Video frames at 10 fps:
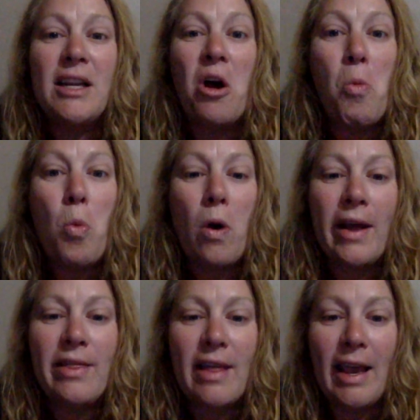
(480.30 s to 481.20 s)
in on
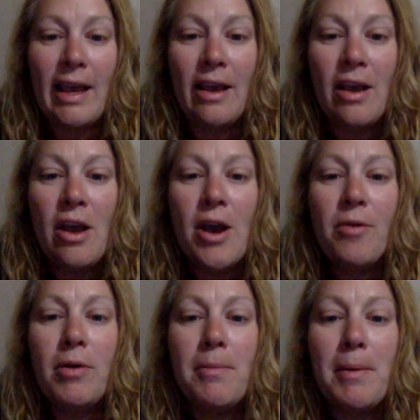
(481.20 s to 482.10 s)
one thing.
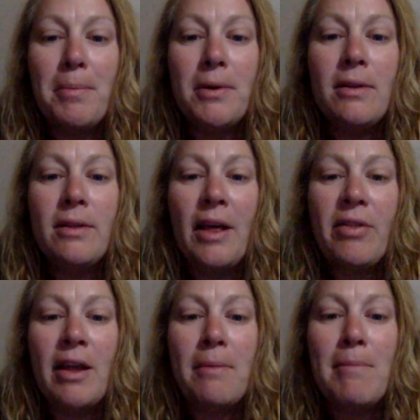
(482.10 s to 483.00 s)
Remember
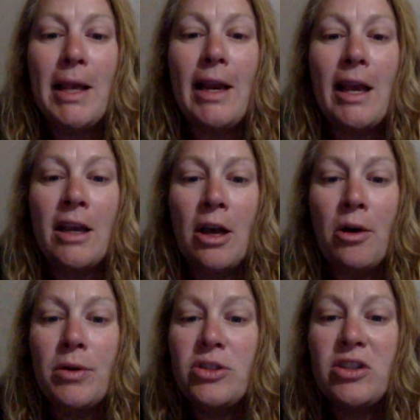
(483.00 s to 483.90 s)
that the immediate
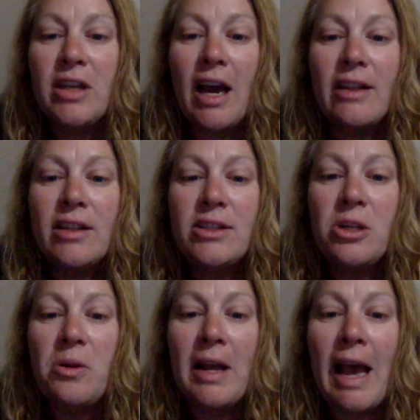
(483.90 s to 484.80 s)
goal is to guide the
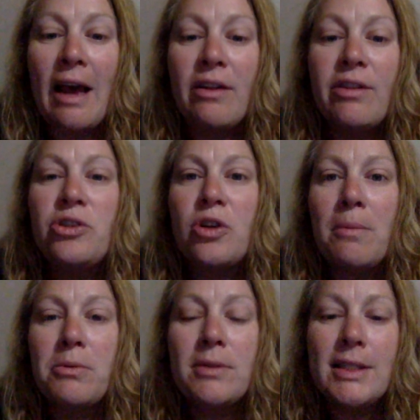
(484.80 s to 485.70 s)
student out of the
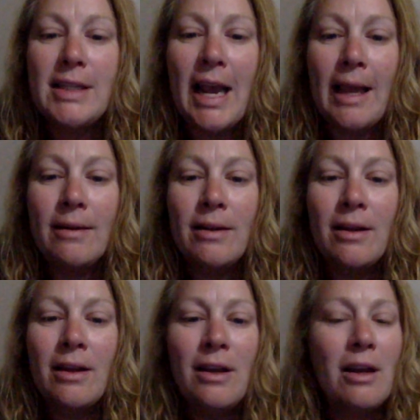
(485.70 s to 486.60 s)
troubled state,
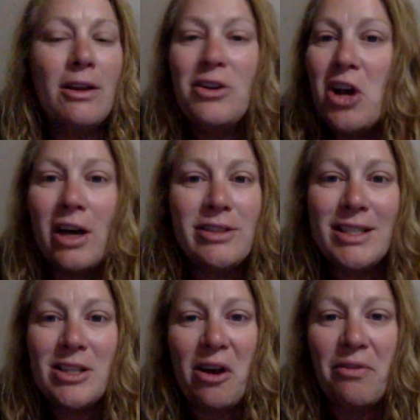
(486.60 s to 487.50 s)
not to
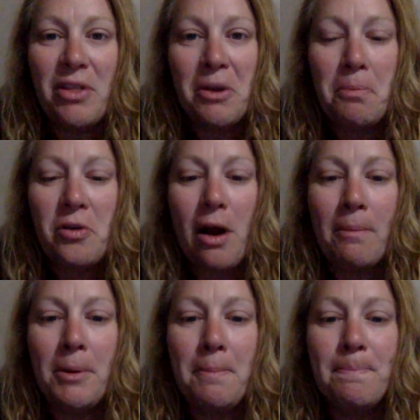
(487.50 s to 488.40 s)
solve the
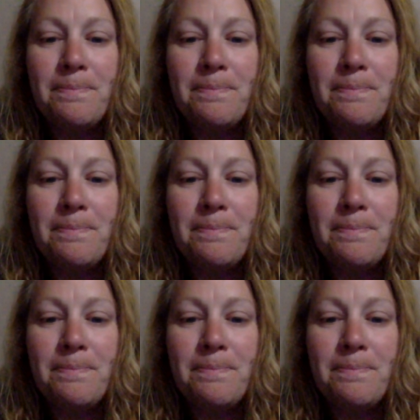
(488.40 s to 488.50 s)
problem.